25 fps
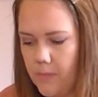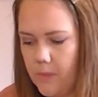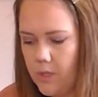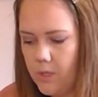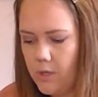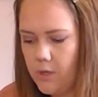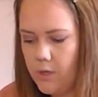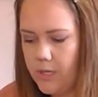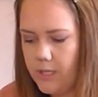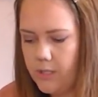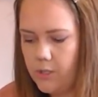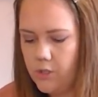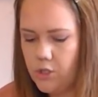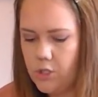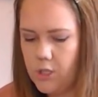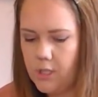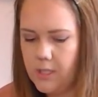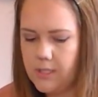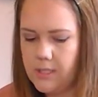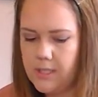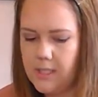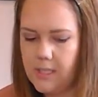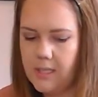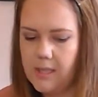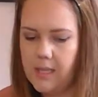All right,
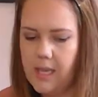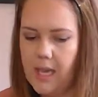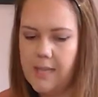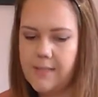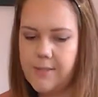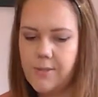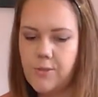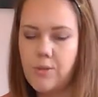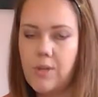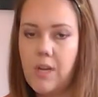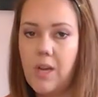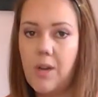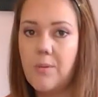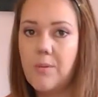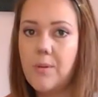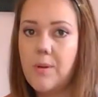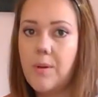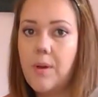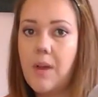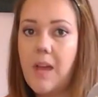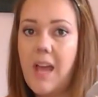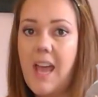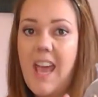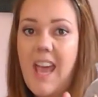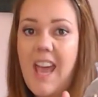just like that. So now
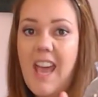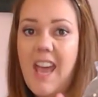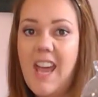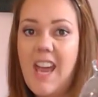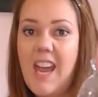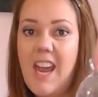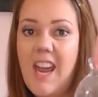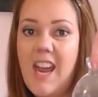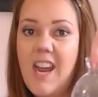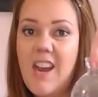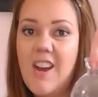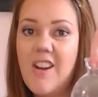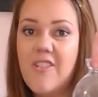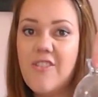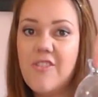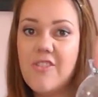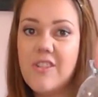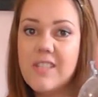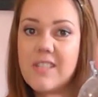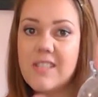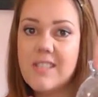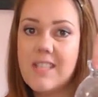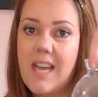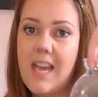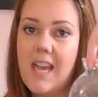
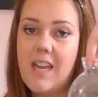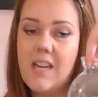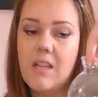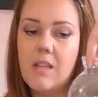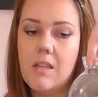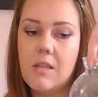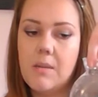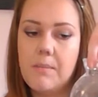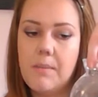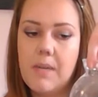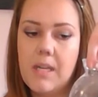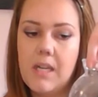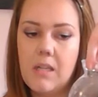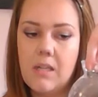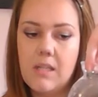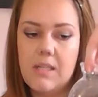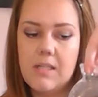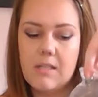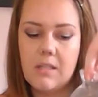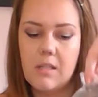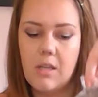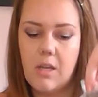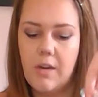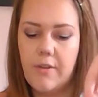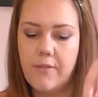every side in the middle
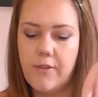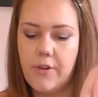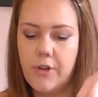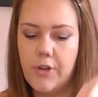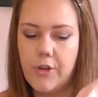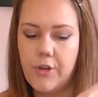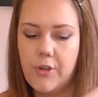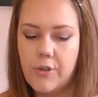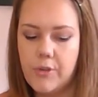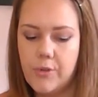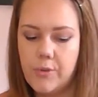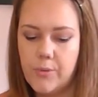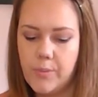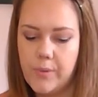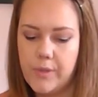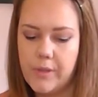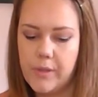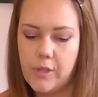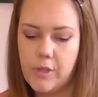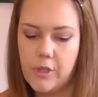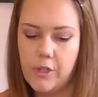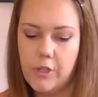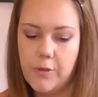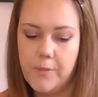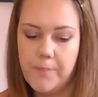is covered with
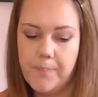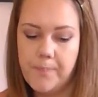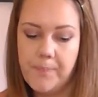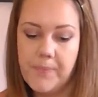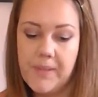glue.